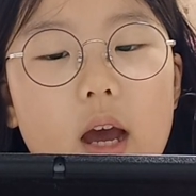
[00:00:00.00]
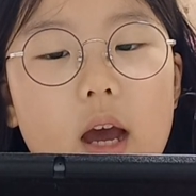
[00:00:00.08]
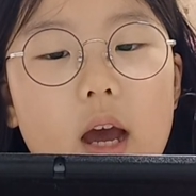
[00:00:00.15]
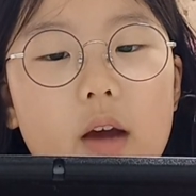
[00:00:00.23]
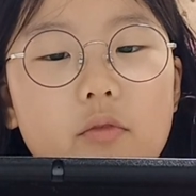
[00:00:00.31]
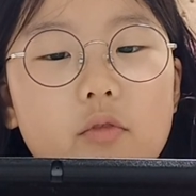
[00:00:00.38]

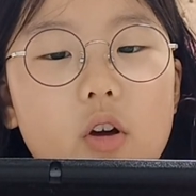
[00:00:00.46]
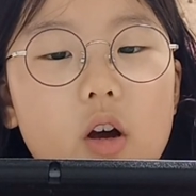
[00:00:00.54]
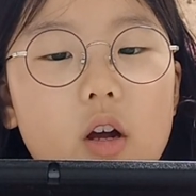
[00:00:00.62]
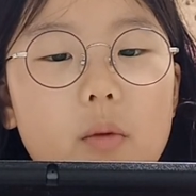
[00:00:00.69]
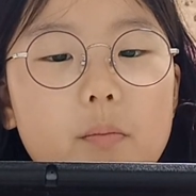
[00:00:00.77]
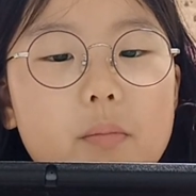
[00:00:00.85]
Have we
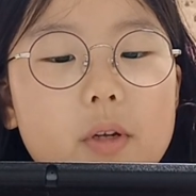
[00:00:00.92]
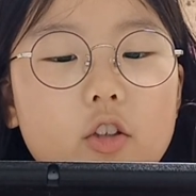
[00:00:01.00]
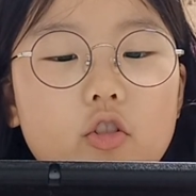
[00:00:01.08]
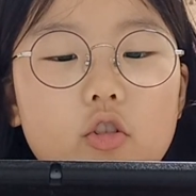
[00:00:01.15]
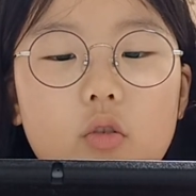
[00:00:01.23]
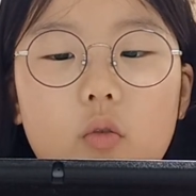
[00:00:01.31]
got a
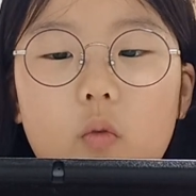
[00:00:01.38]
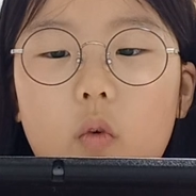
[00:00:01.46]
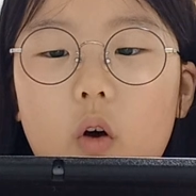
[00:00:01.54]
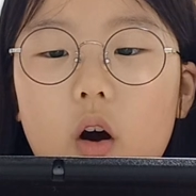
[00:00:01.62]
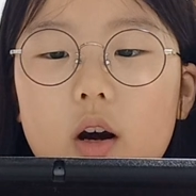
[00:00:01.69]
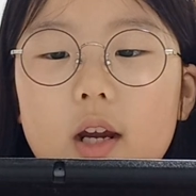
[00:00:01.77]
picture of
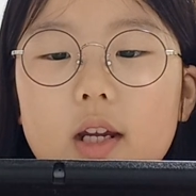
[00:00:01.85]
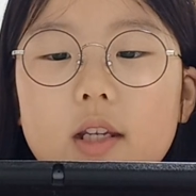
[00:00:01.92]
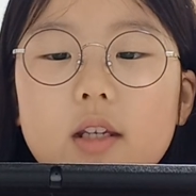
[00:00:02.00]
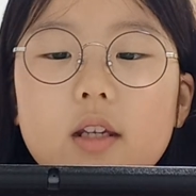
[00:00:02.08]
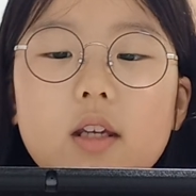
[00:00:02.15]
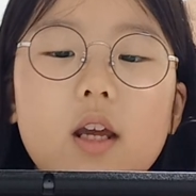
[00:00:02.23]
Rocket?
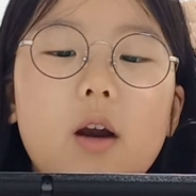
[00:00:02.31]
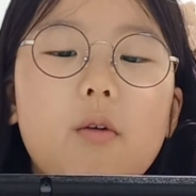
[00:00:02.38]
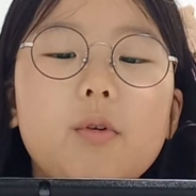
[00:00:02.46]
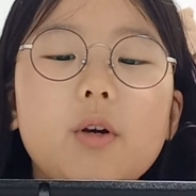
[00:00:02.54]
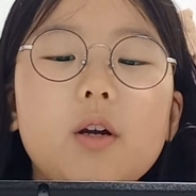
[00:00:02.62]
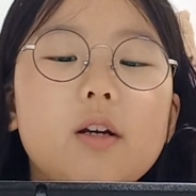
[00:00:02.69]

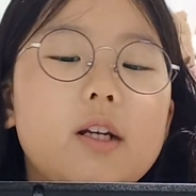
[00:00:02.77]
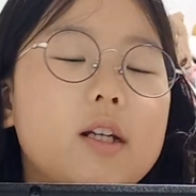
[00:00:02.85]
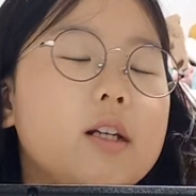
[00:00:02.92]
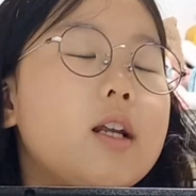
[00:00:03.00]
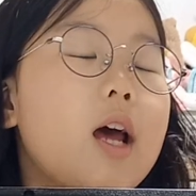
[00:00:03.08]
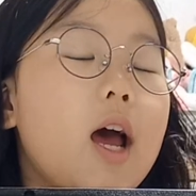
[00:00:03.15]
Kara nodded.
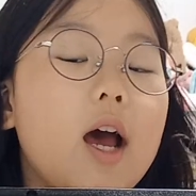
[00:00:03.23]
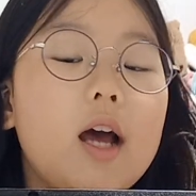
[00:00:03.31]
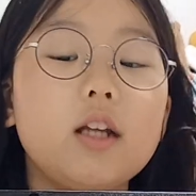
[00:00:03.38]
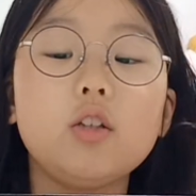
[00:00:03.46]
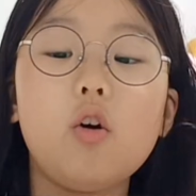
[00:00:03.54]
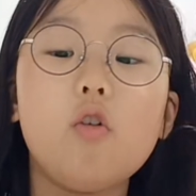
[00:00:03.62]

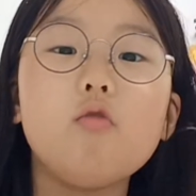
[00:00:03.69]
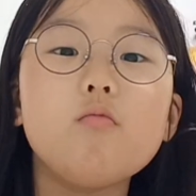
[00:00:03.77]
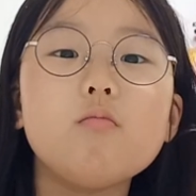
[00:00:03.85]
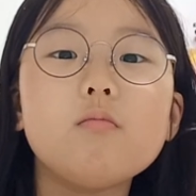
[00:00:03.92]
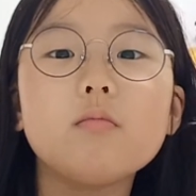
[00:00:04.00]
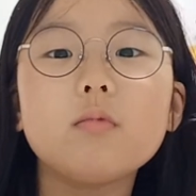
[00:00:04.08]
At home.
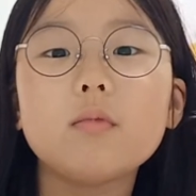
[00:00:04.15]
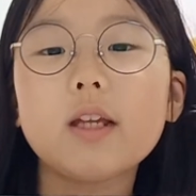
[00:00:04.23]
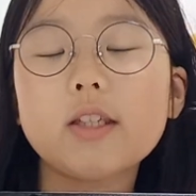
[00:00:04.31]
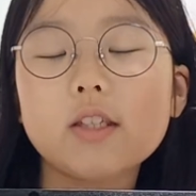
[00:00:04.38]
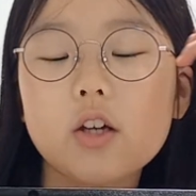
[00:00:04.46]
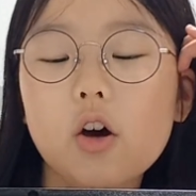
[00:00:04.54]

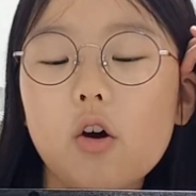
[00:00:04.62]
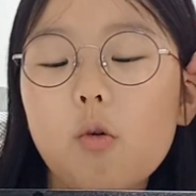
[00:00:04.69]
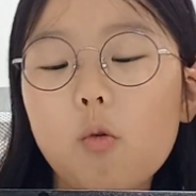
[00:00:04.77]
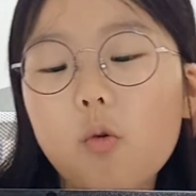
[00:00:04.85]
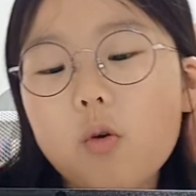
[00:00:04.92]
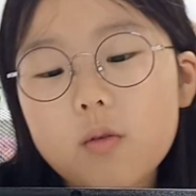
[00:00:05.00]
Let's
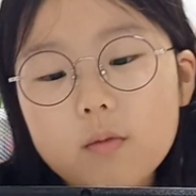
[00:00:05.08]
go.